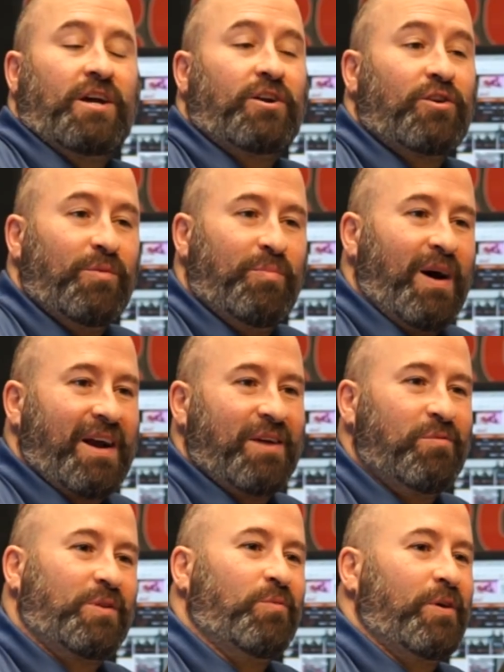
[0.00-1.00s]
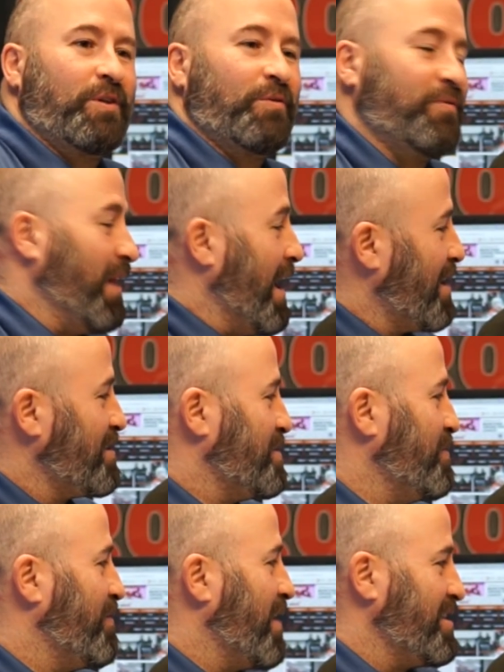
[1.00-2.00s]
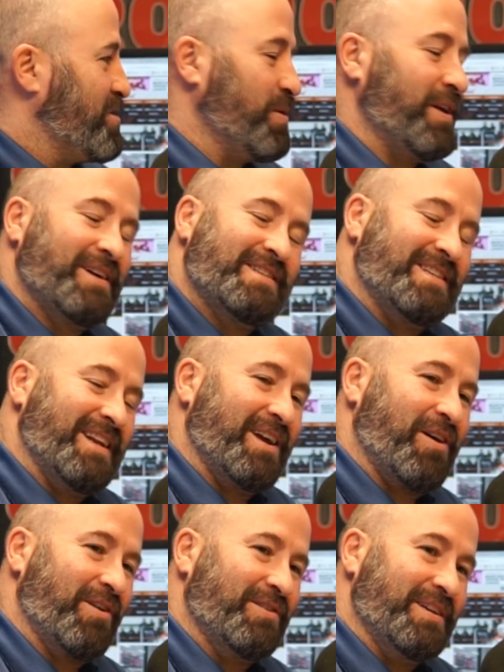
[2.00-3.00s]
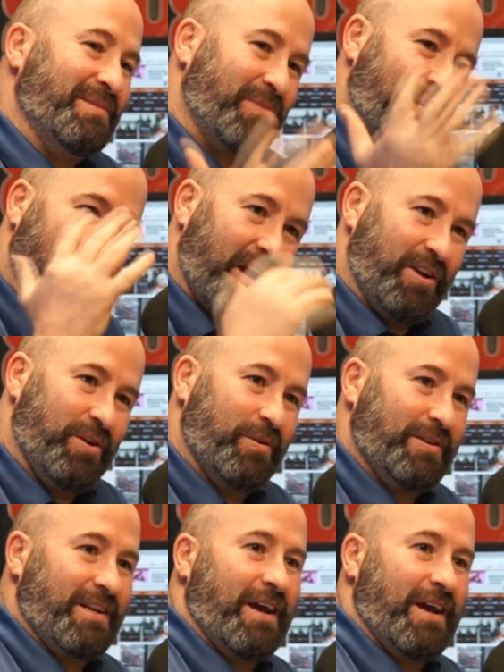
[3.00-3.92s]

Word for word: Under the Bucket with the Winkler Flyers, and we've got joining us today Carter Dittmer. How are you doing